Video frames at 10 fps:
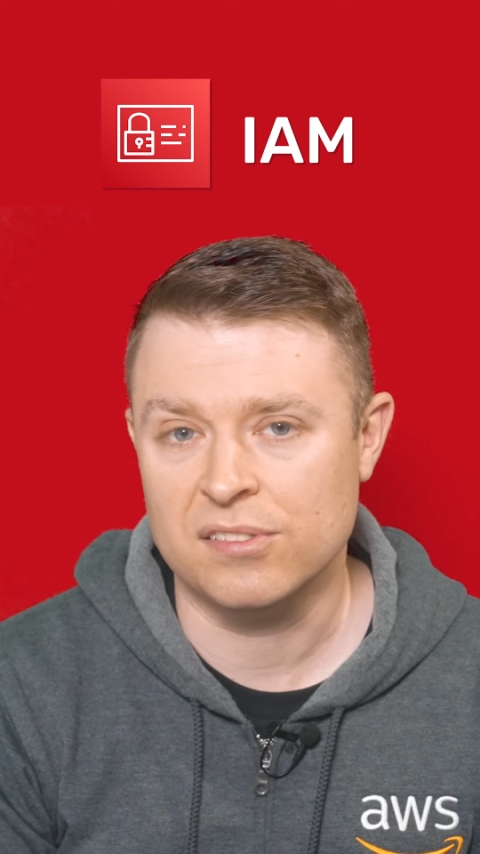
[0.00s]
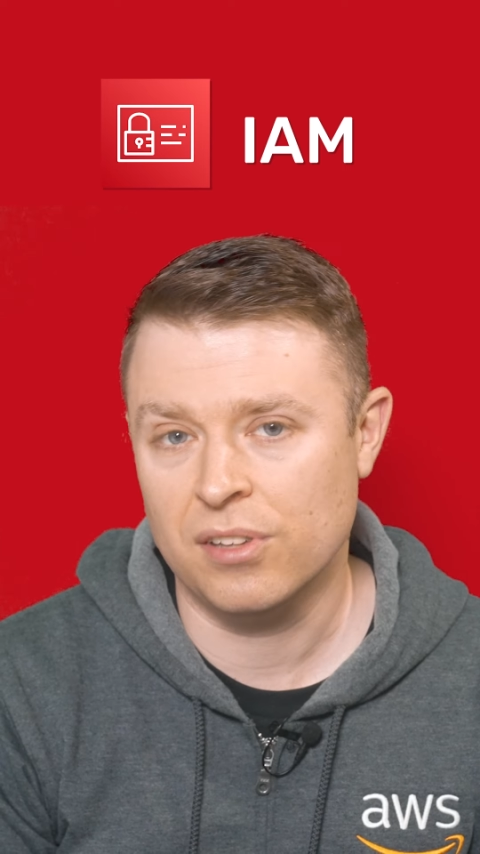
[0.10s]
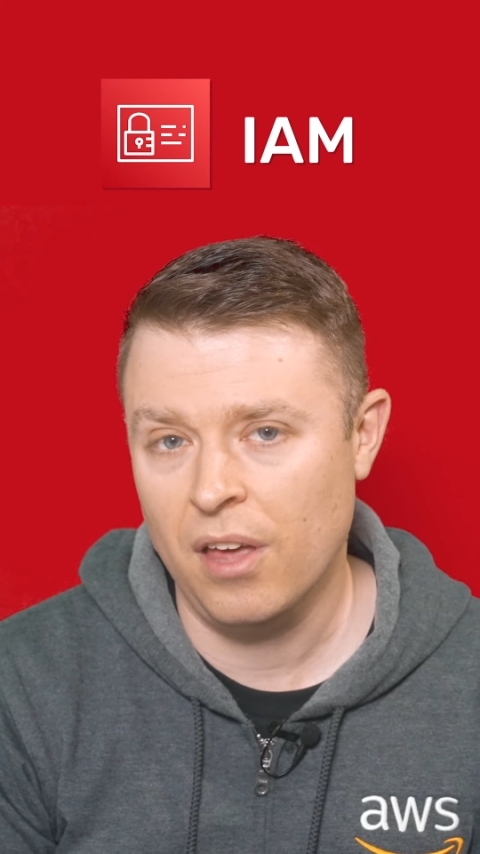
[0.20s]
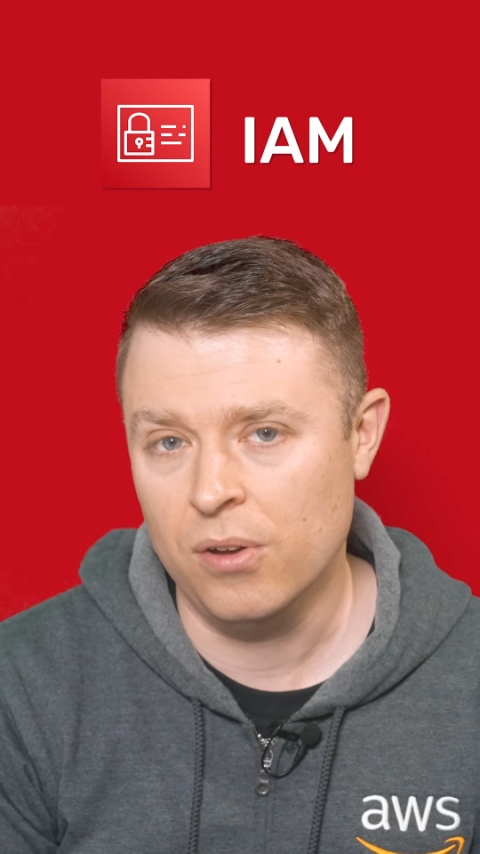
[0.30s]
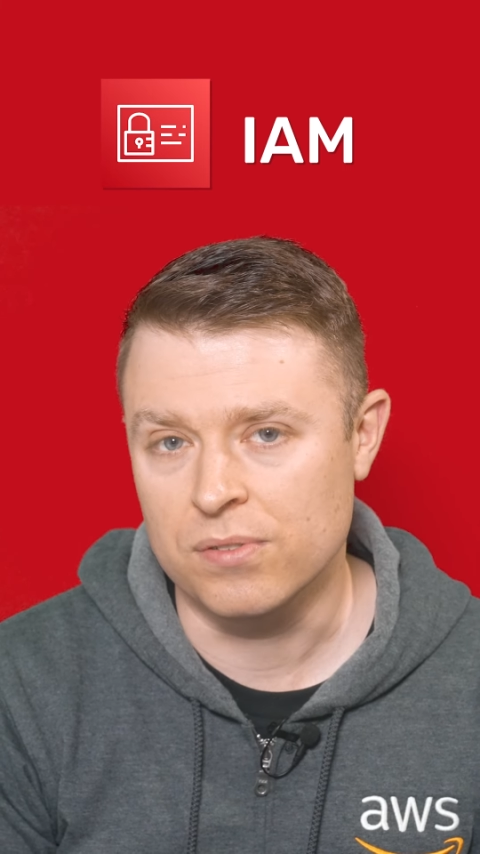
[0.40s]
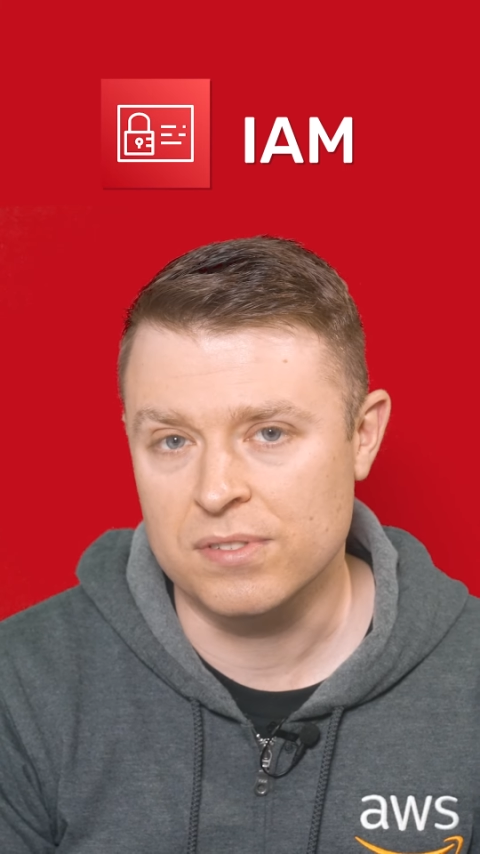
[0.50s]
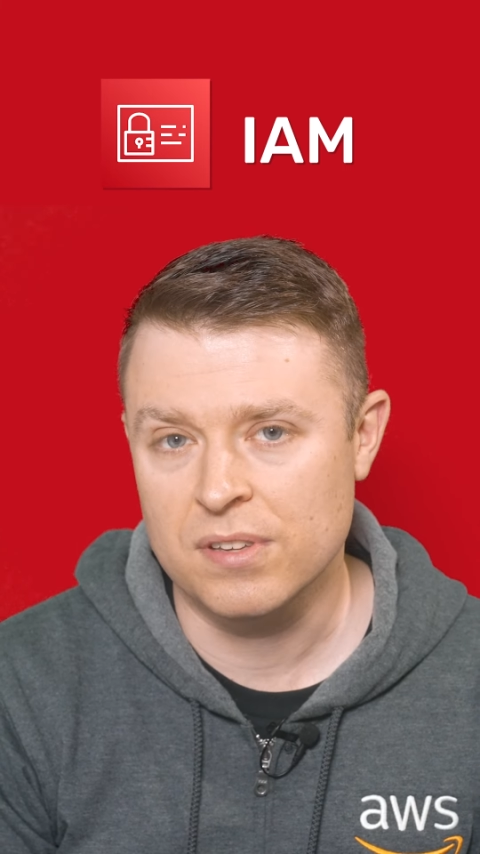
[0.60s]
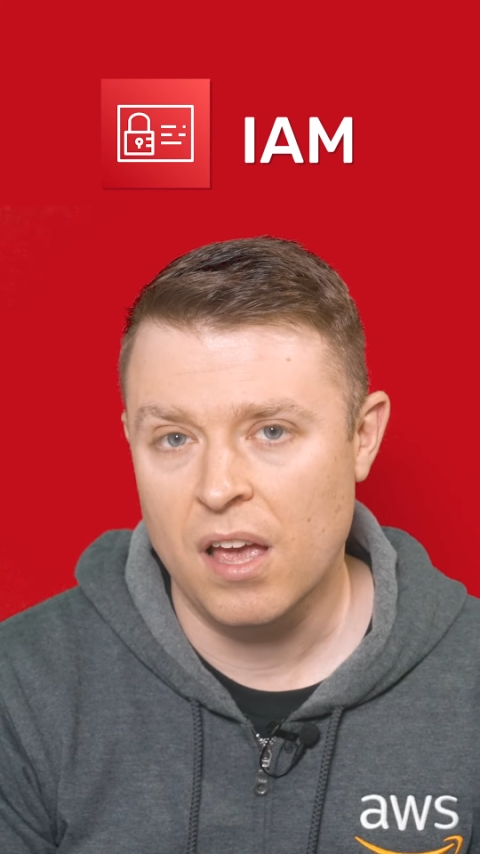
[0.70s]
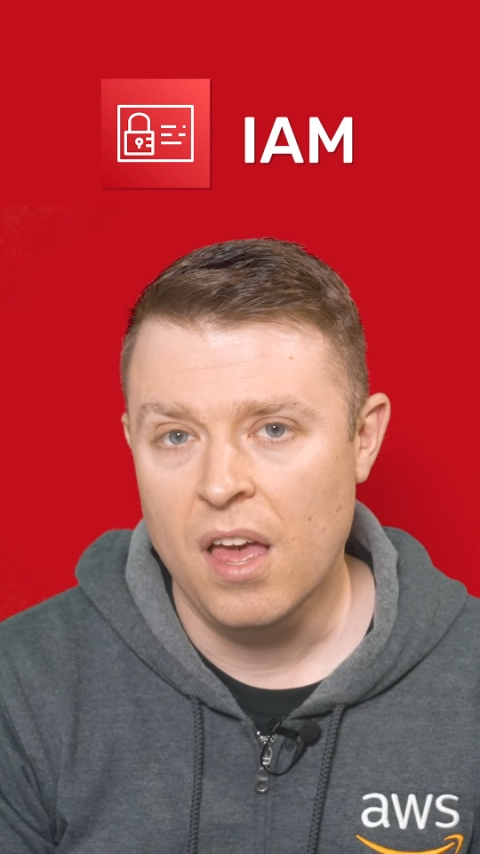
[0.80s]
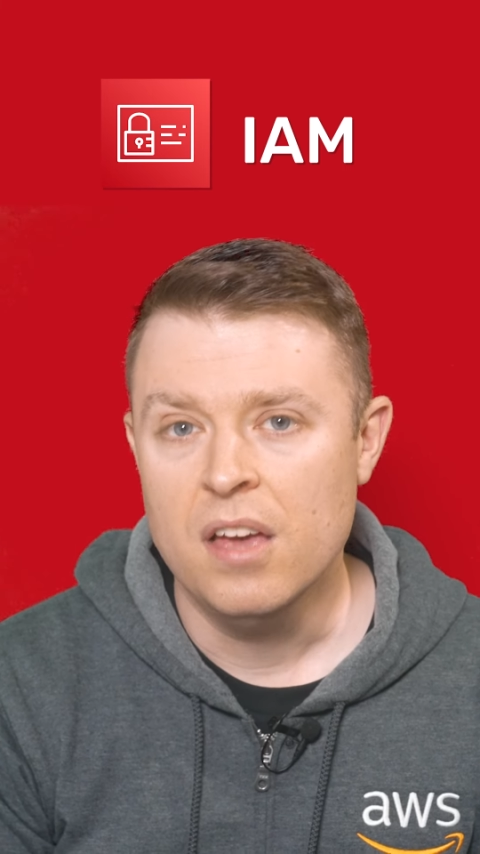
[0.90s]
to those.
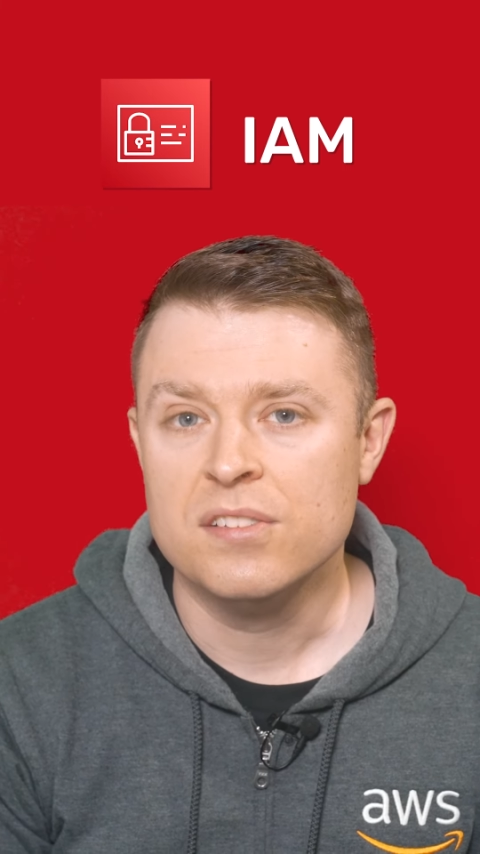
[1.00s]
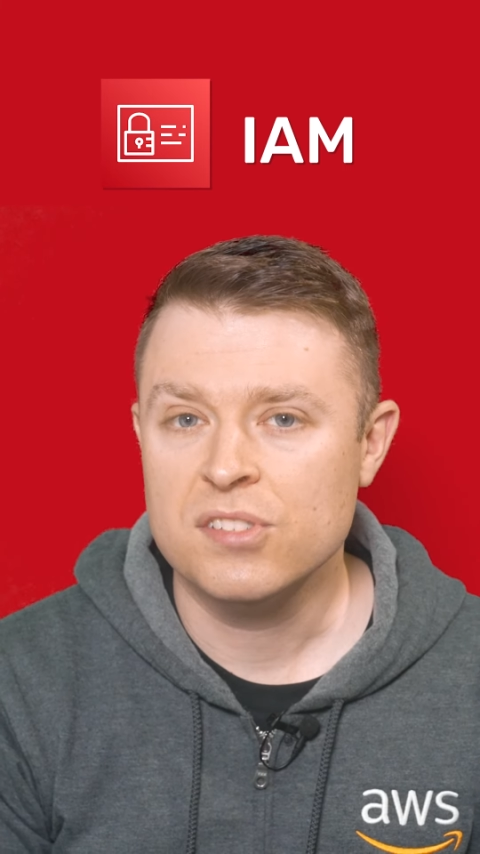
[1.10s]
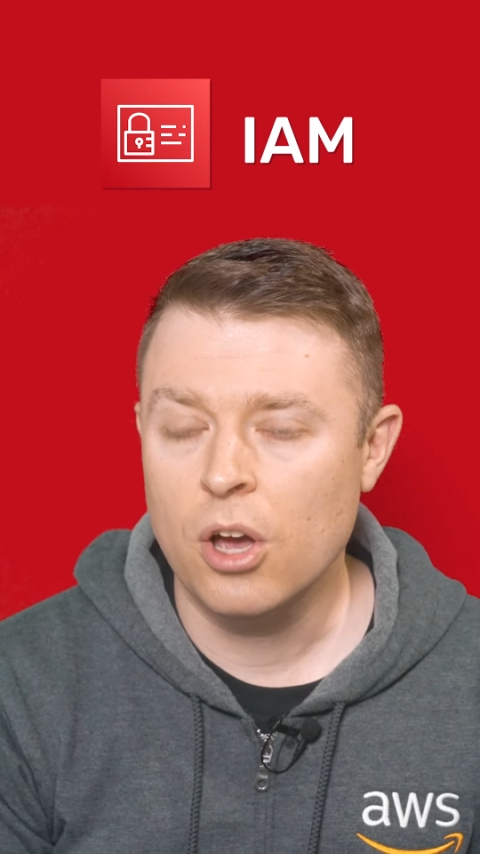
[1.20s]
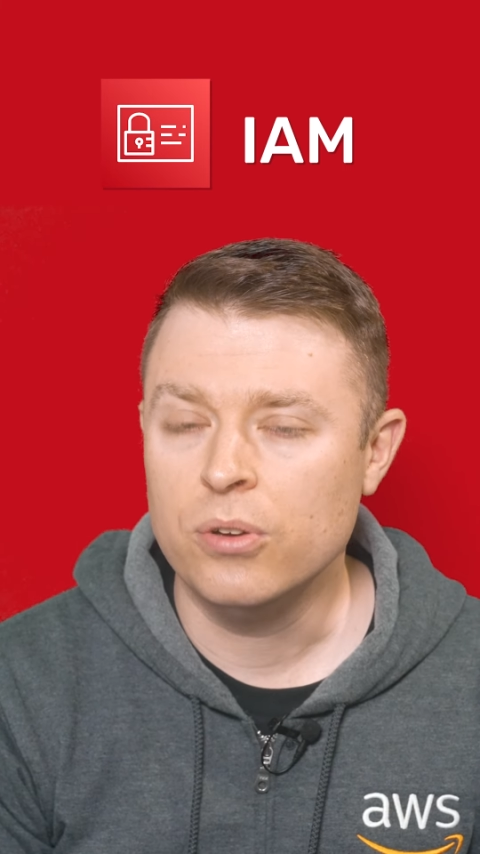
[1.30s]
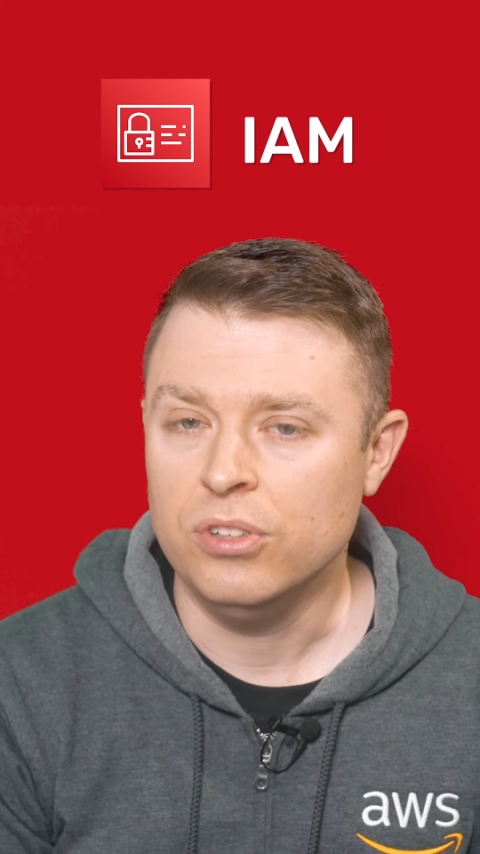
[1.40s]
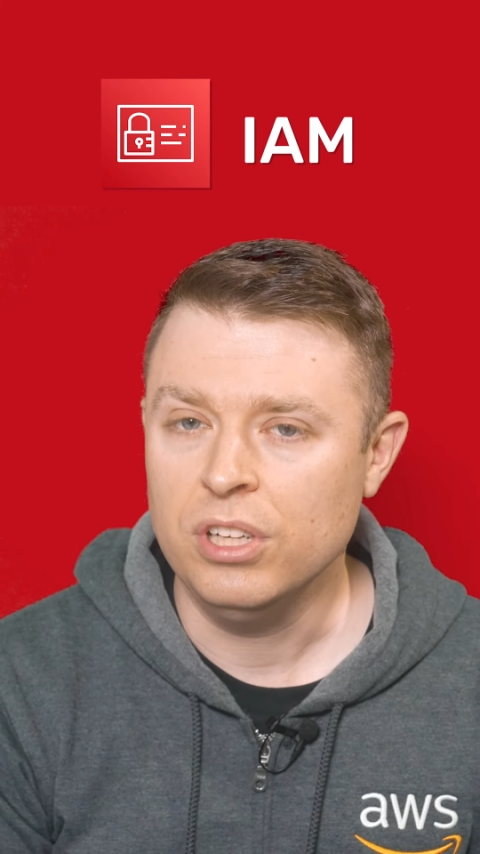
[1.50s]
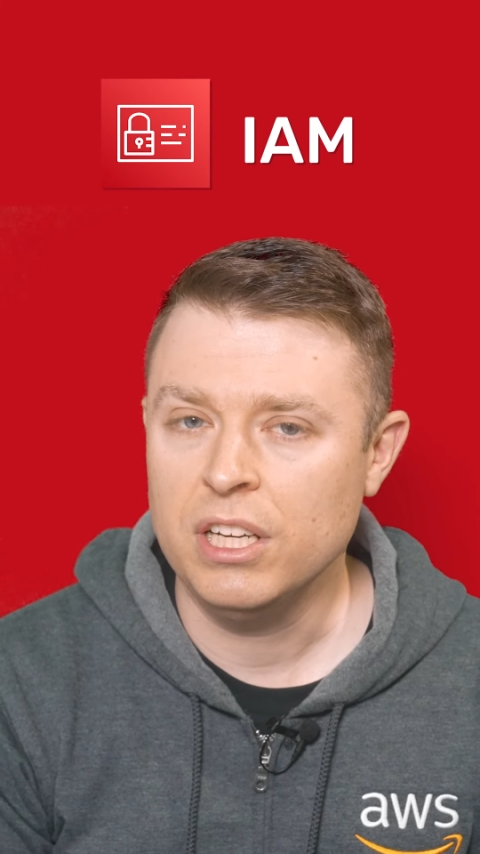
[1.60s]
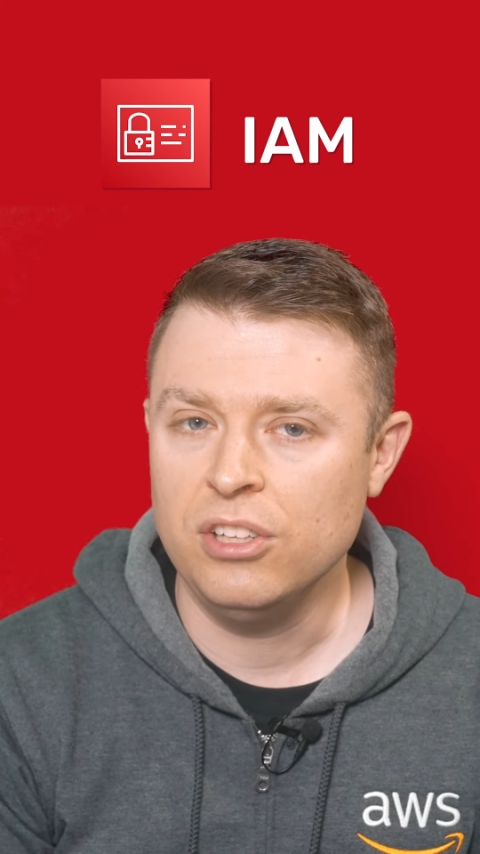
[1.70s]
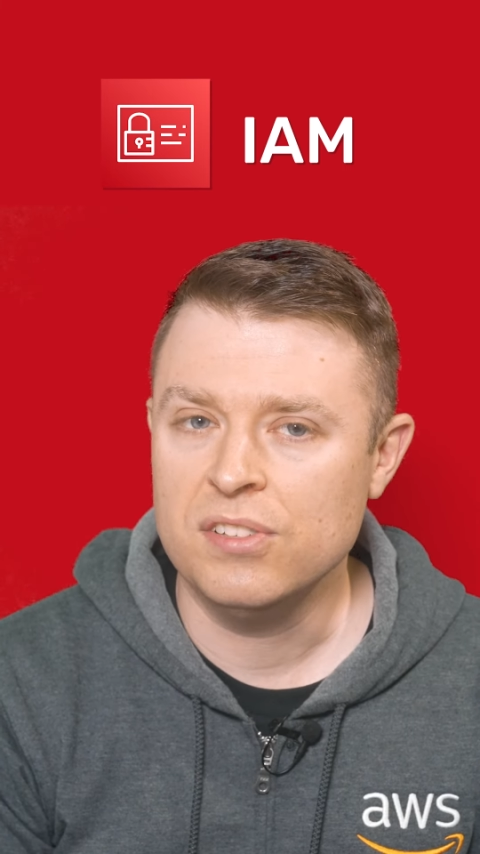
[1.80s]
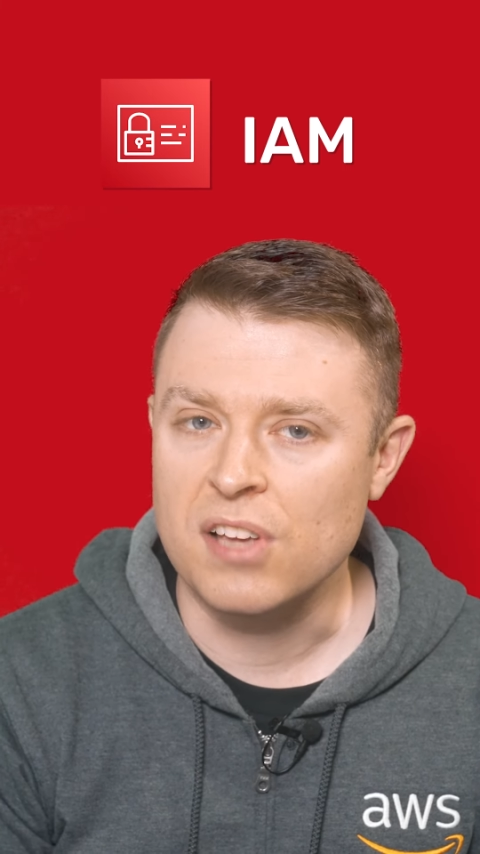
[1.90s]
So you
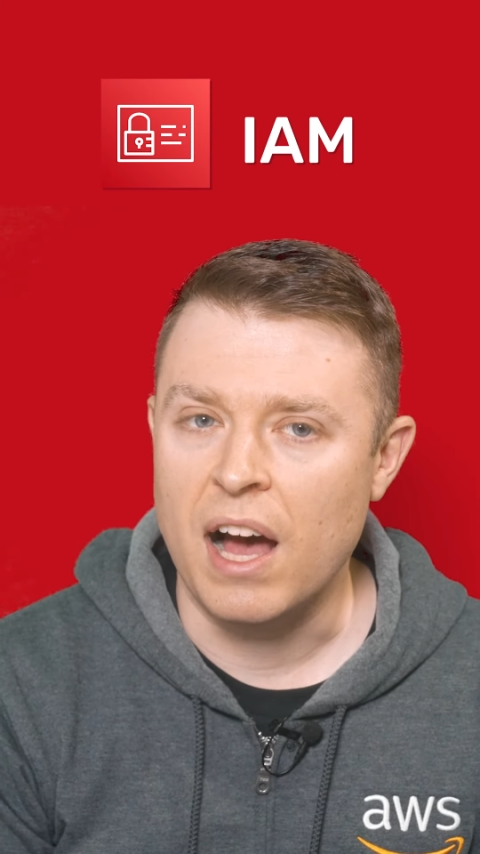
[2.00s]
can use